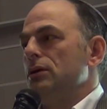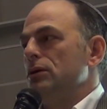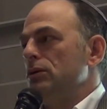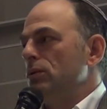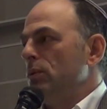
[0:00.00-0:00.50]

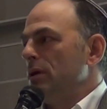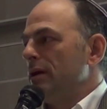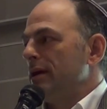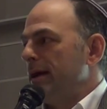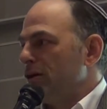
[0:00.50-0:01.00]
who
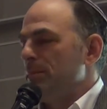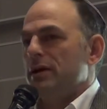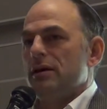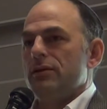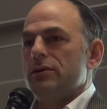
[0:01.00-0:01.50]
care
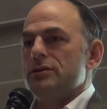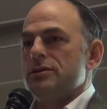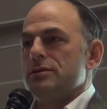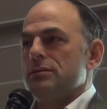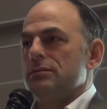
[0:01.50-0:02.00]
about
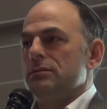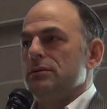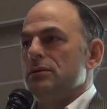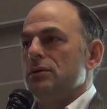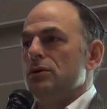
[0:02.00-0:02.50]
others,
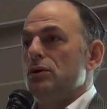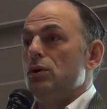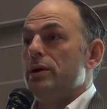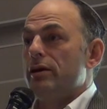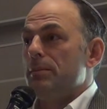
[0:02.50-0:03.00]

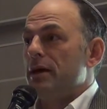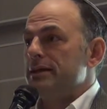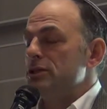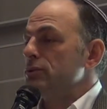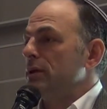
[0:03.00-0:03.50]
who care about
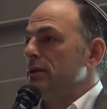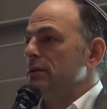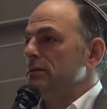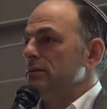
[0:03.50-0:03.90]
Israel,